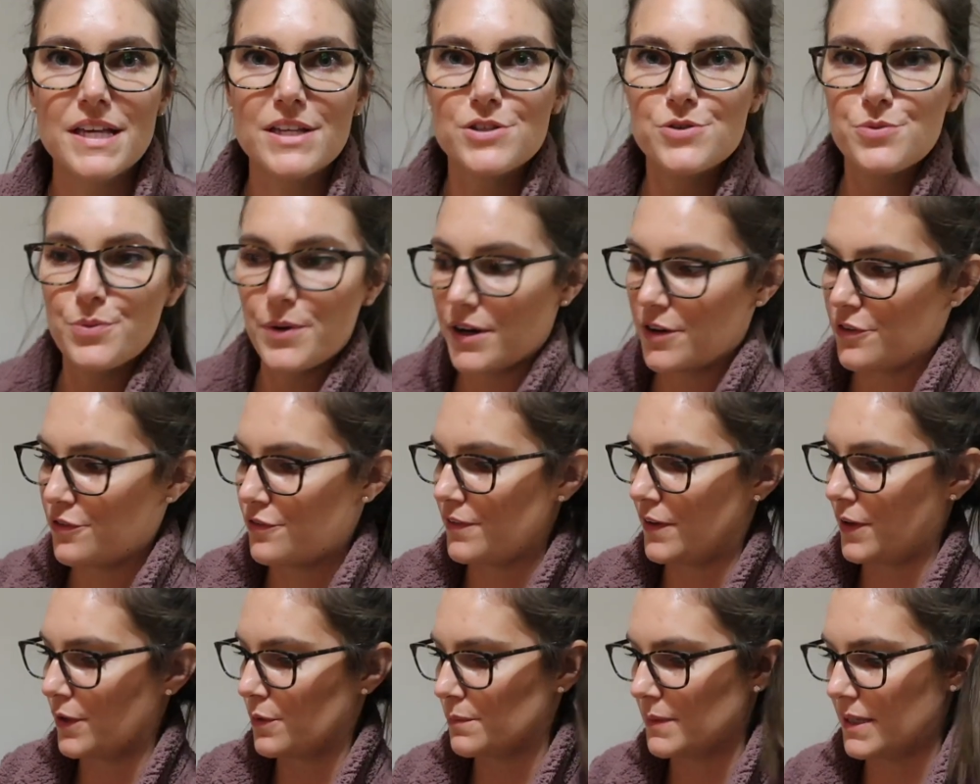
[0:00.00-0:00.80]
I swear
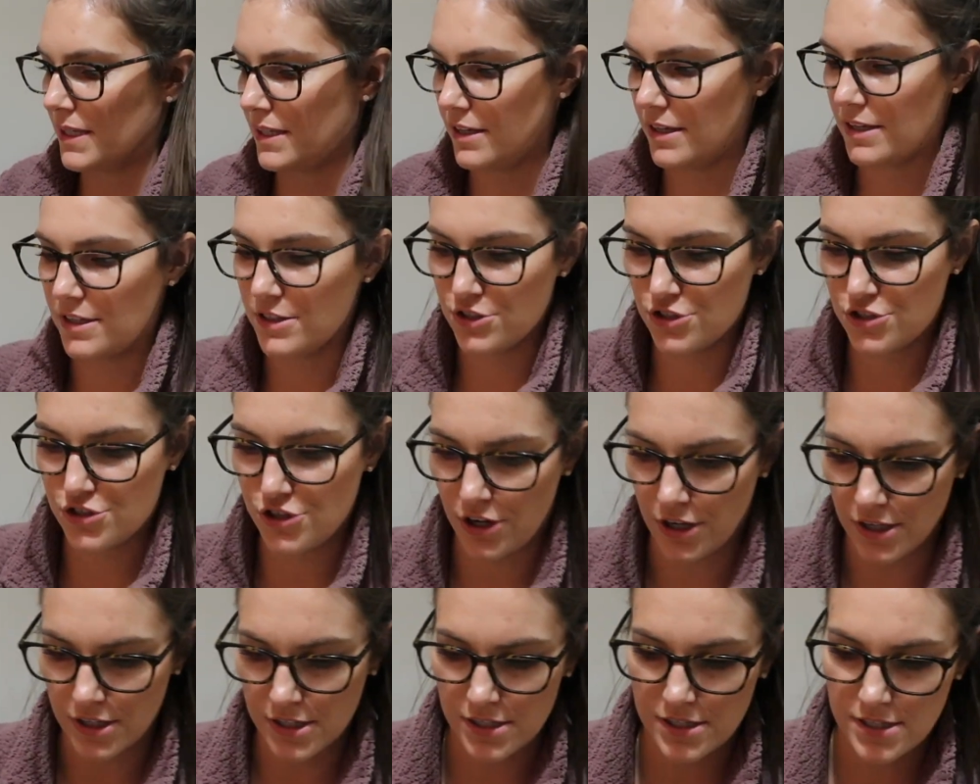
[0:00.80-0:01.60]
filming is
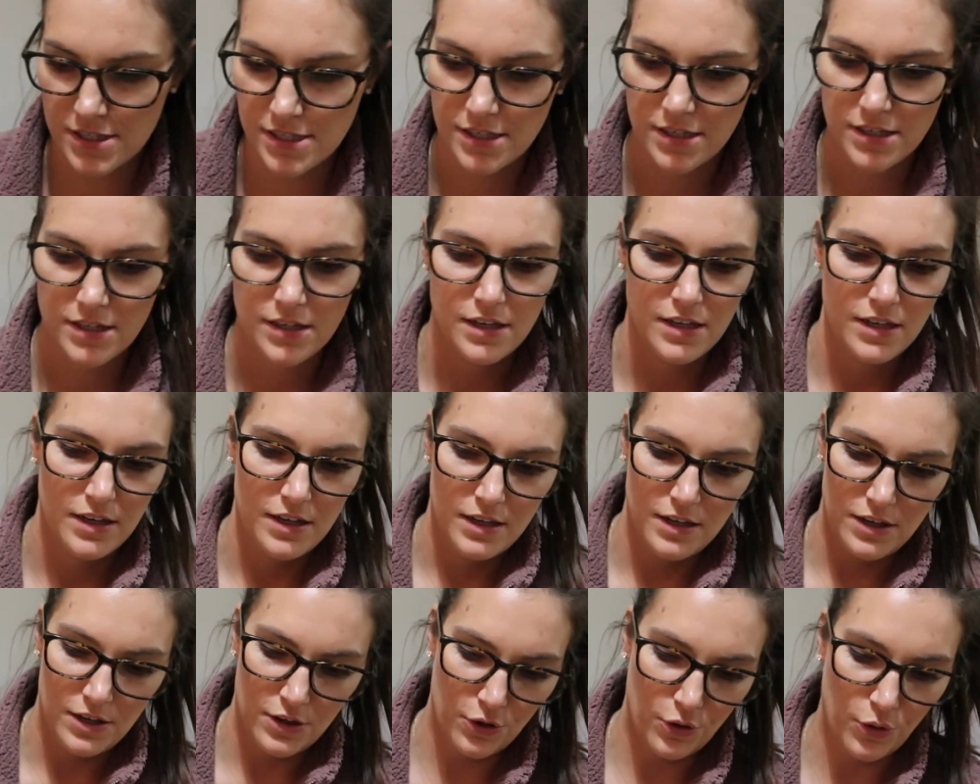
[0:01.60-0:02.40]
just
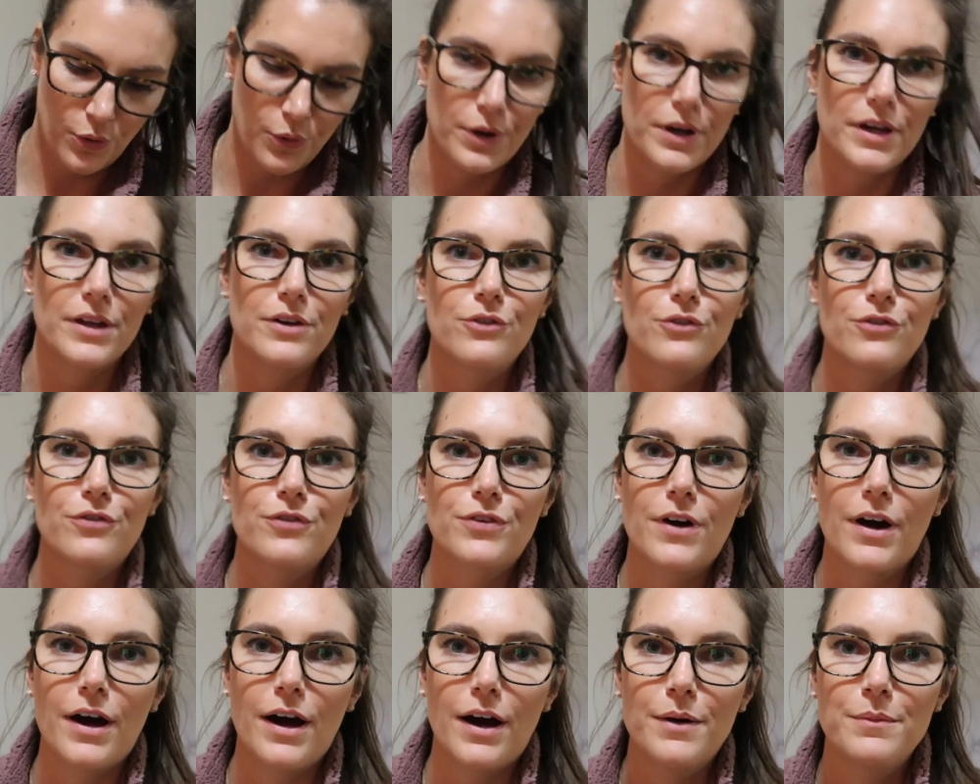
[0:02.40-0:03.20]
going
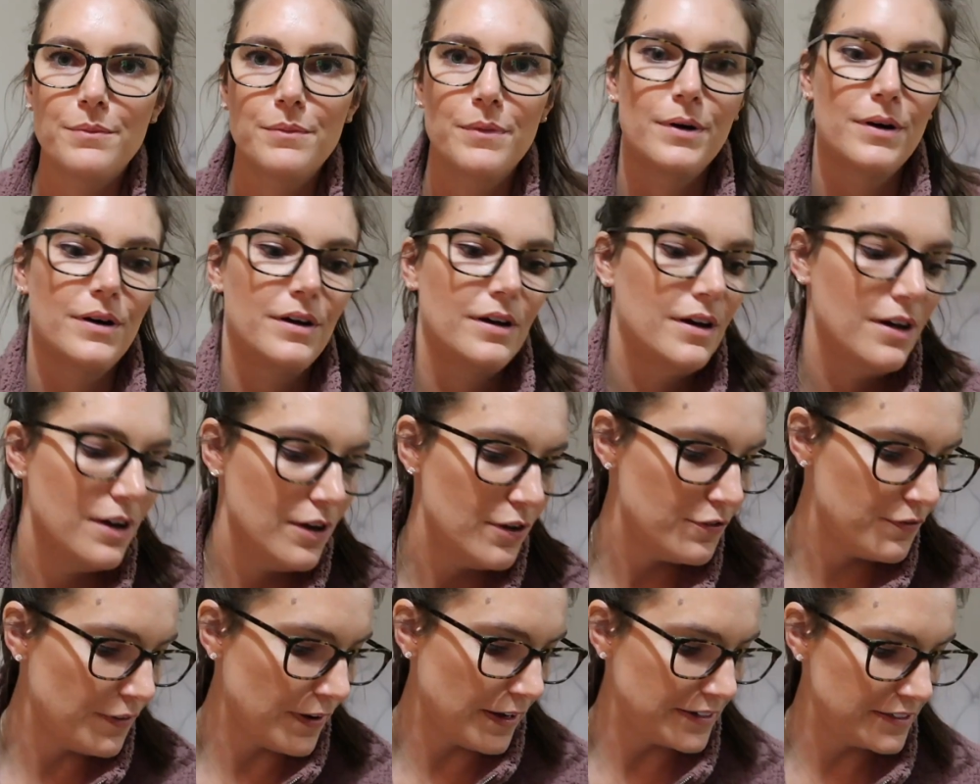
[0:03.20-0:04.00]
from
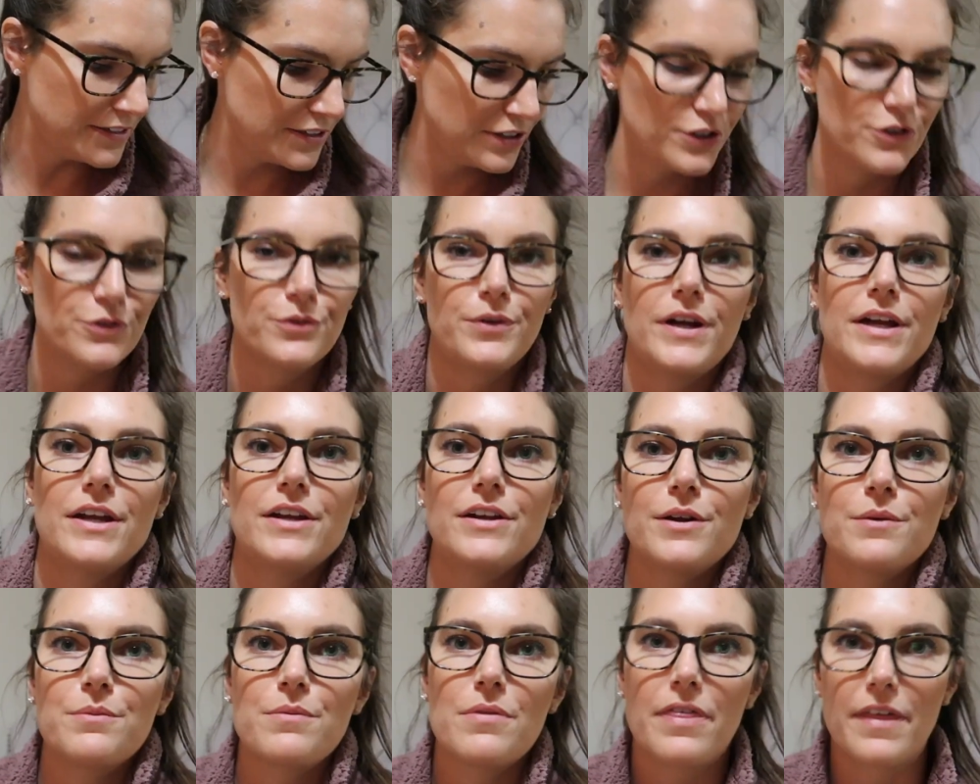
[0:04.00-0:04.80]
finding a
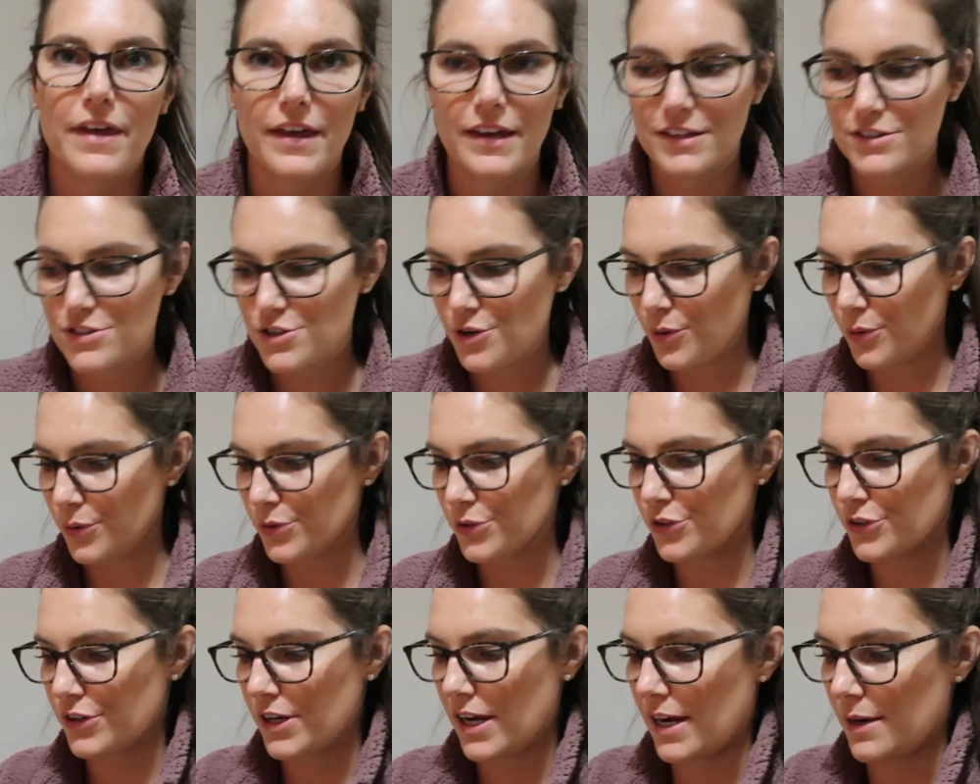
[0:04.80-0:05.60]
random thing to hold
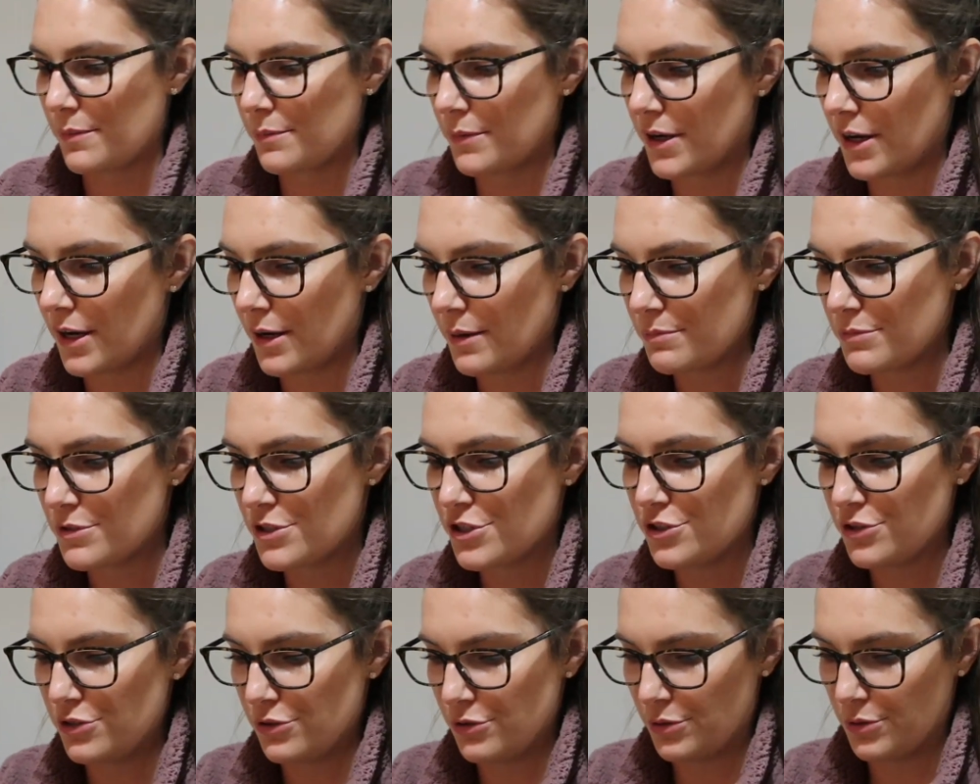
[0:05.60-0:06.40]
your camera up
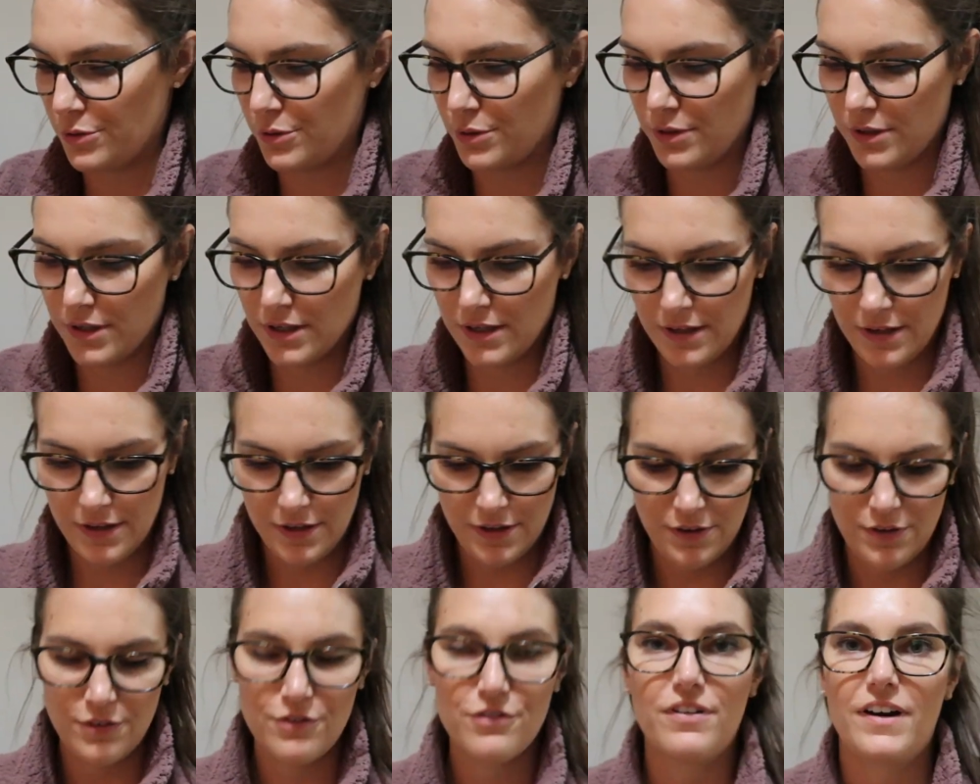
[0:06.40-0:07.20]
to
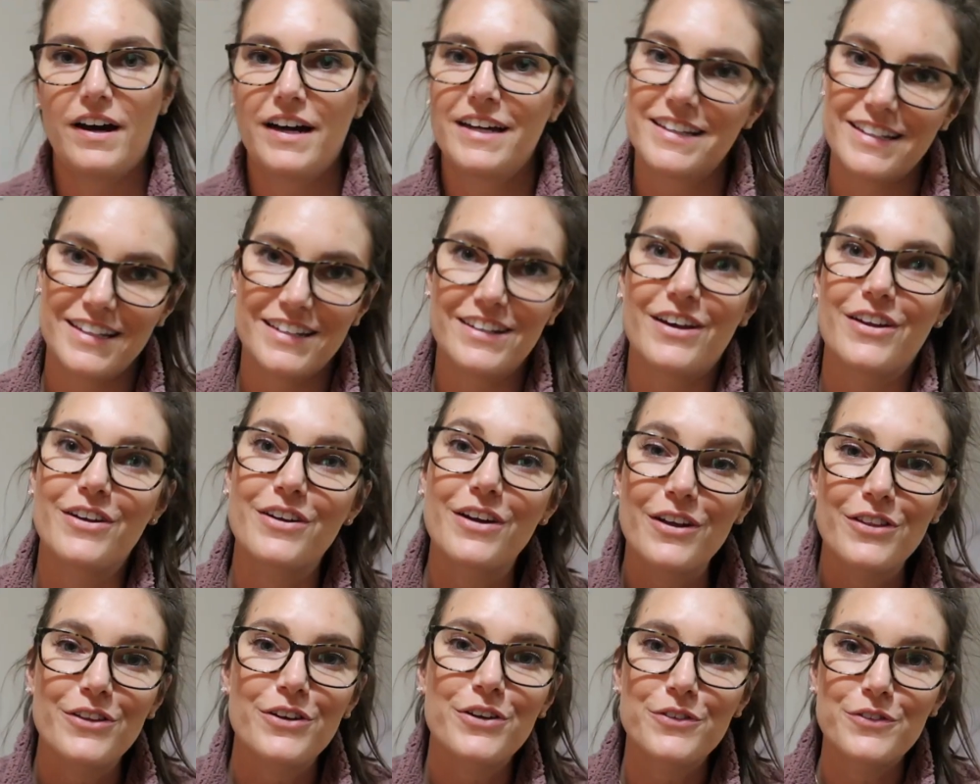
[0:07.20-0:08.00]
finding
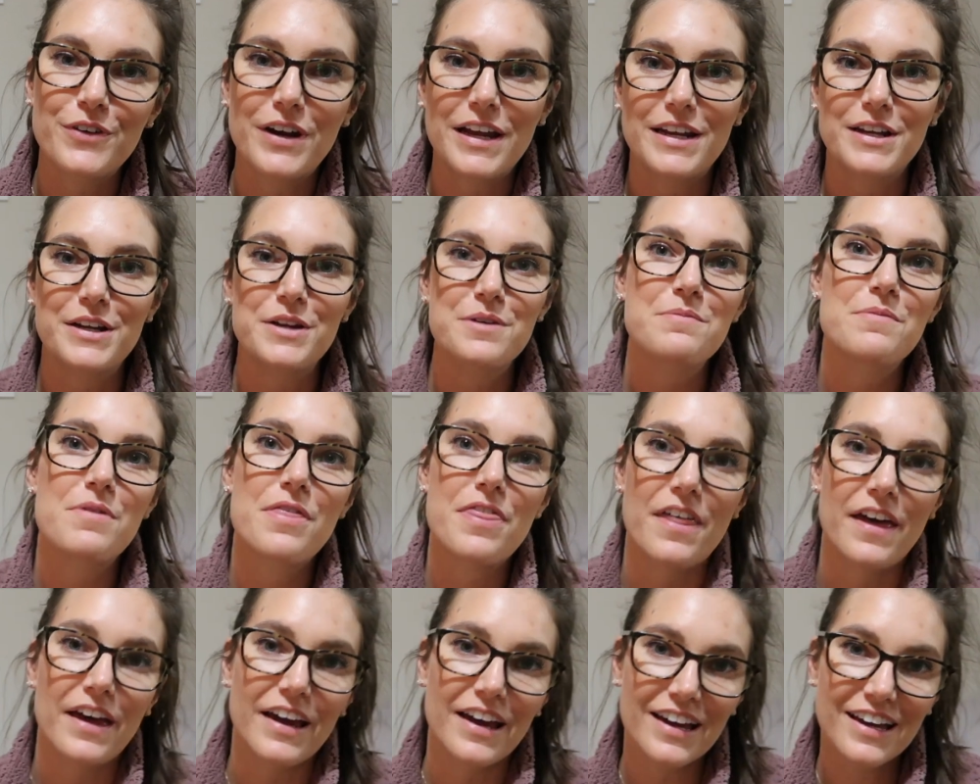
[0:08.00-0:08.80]
another random
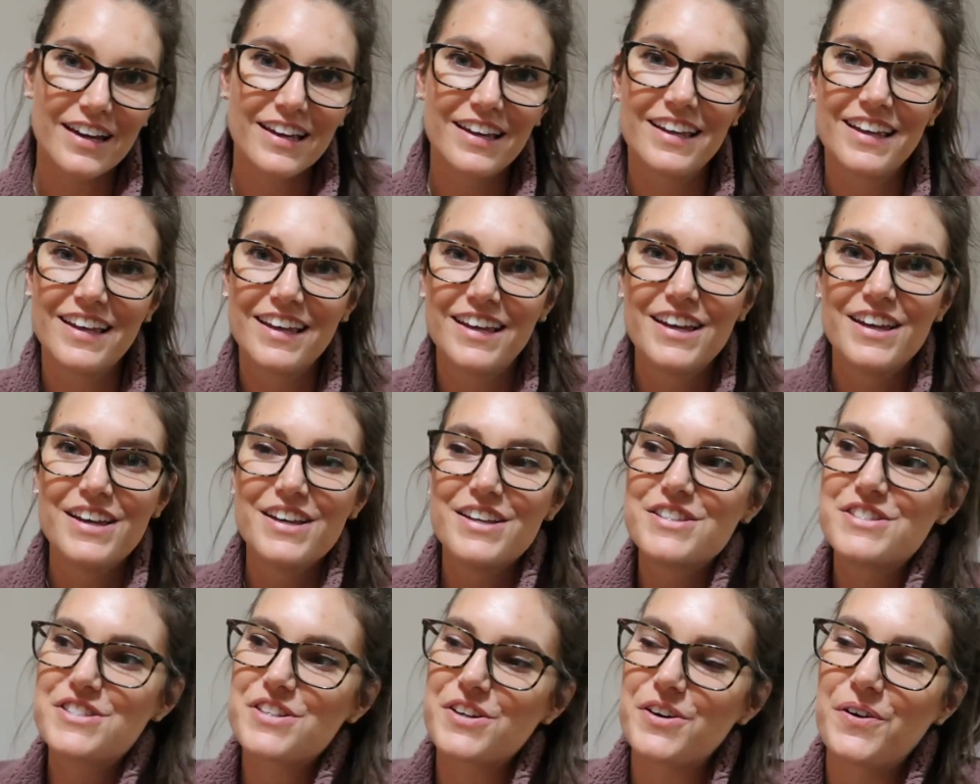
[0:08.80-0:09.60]
thing
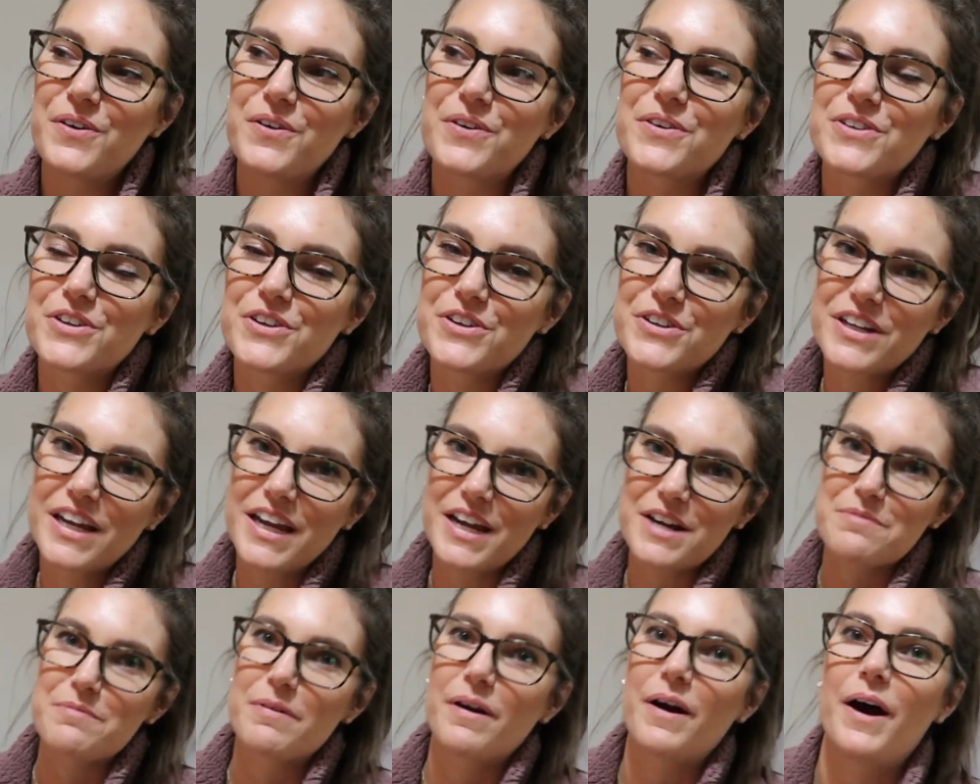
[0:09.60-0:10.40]
to hold your
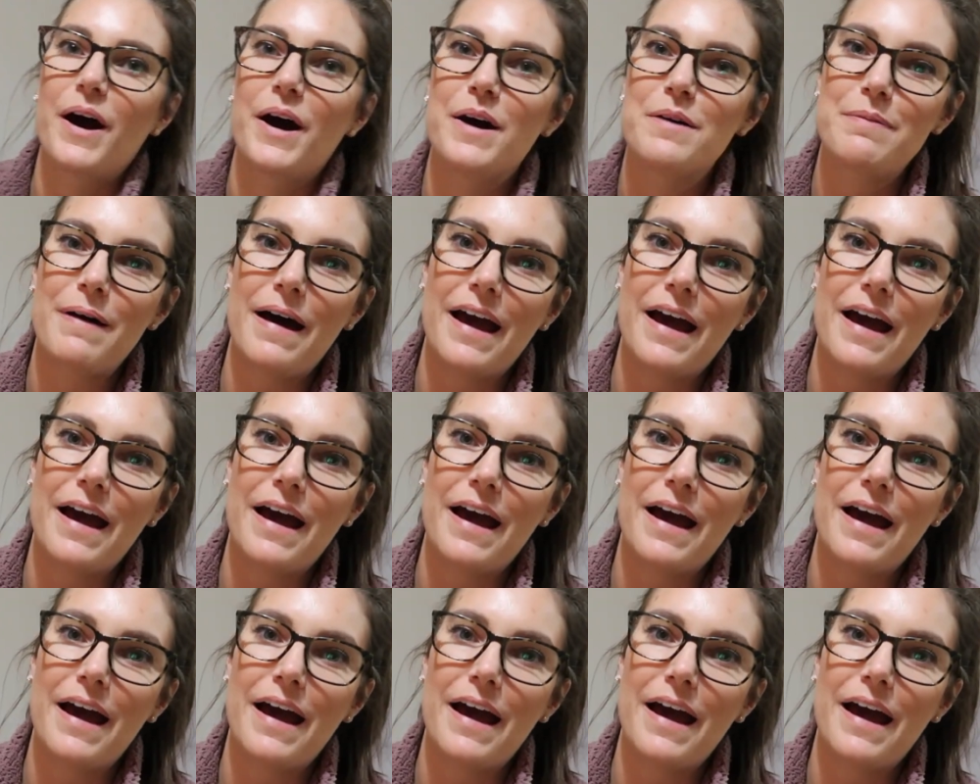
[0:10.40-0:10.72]
camera up.